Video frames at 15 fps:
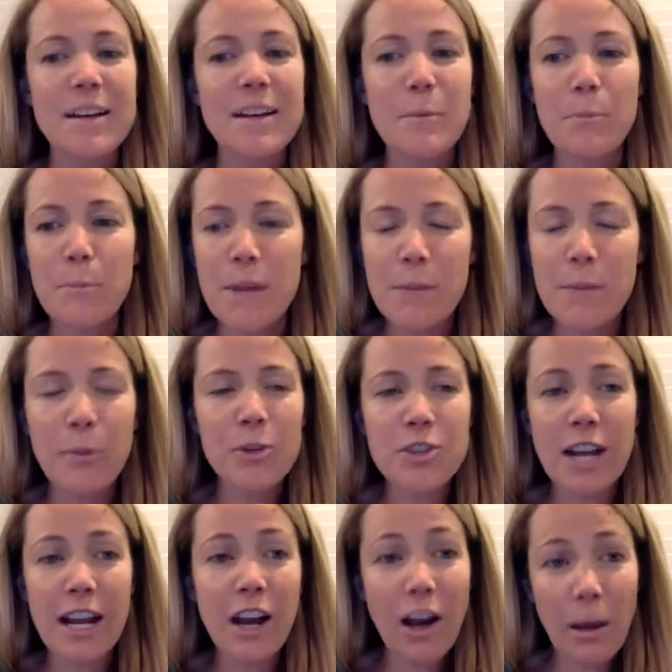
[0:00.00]
people
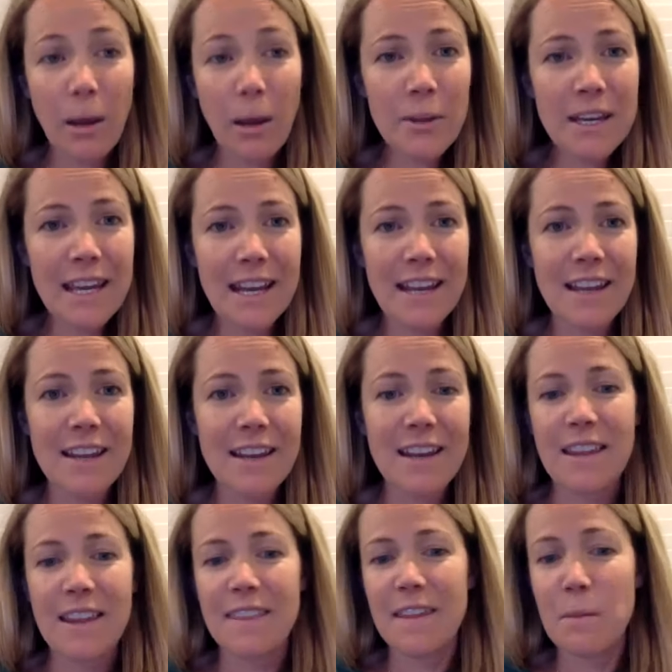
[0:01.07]
try to complicate it.
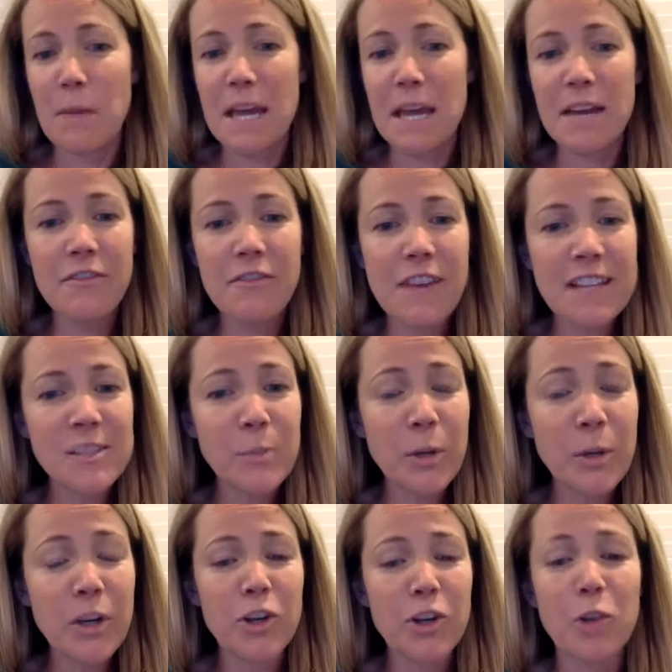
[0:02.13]
They make a
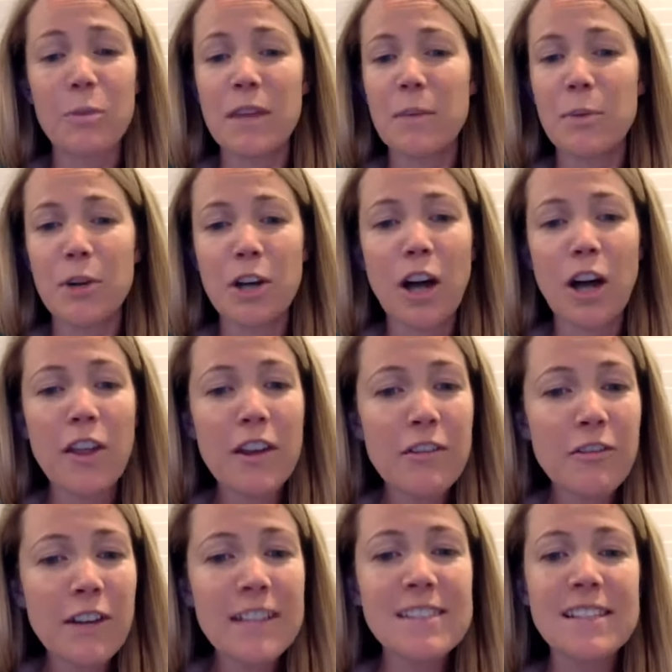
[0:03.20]
Facebook group, they put all their
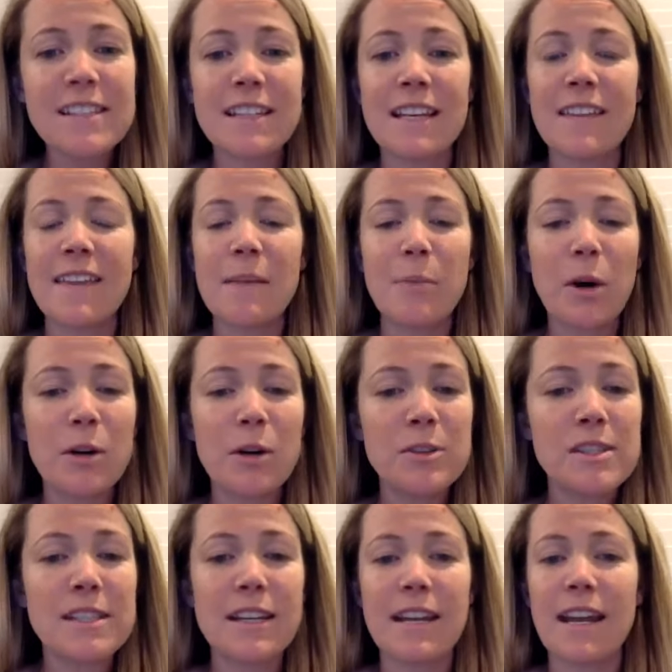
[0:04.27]
friends in it, they
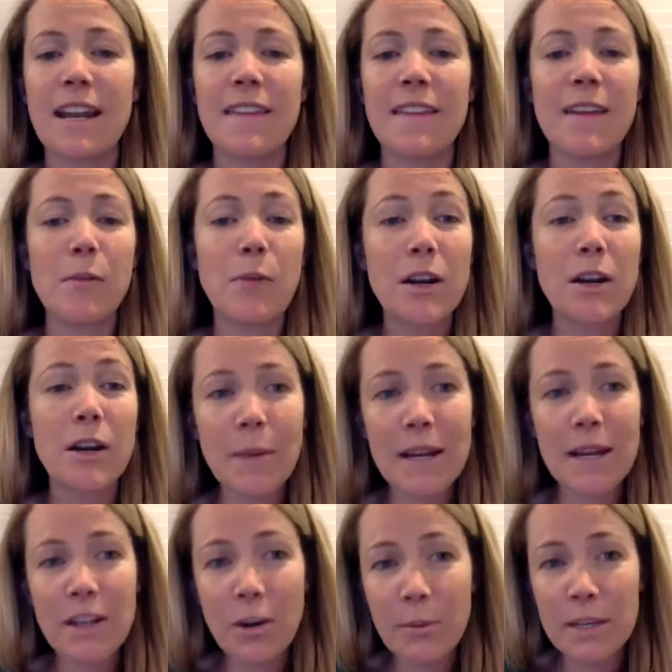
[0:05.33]
post in it, and they wonder why
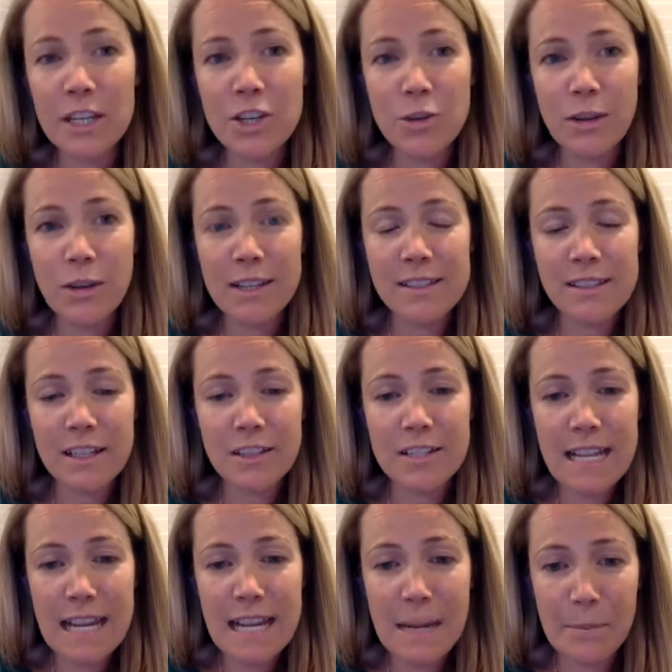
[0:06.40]
nobody joins their
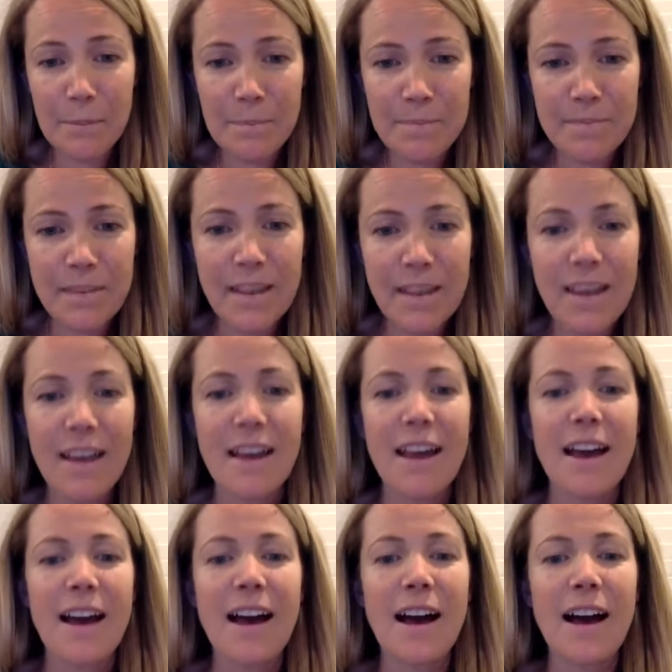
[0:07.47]
team.
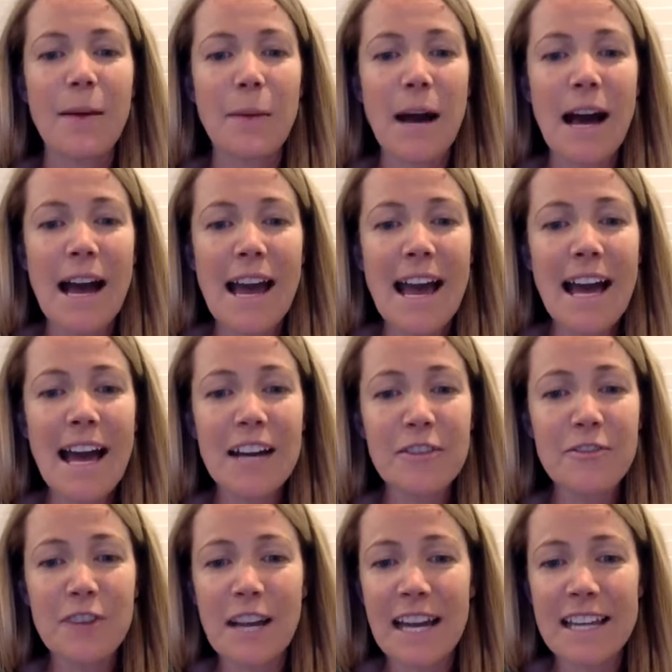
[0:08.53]
Um, I had a
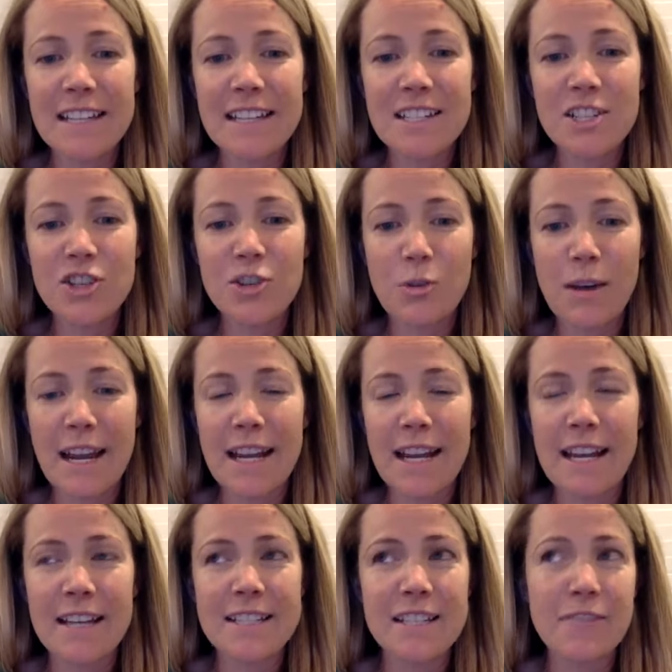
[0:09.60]
friend join
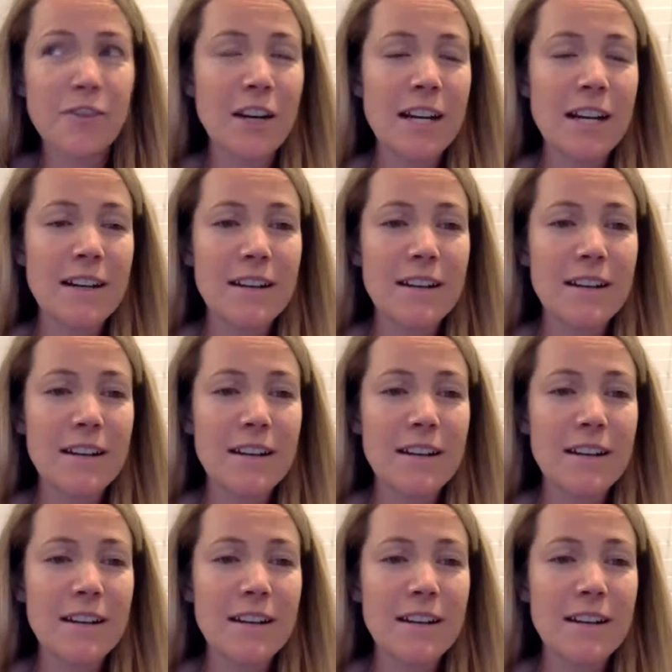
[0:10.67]
a different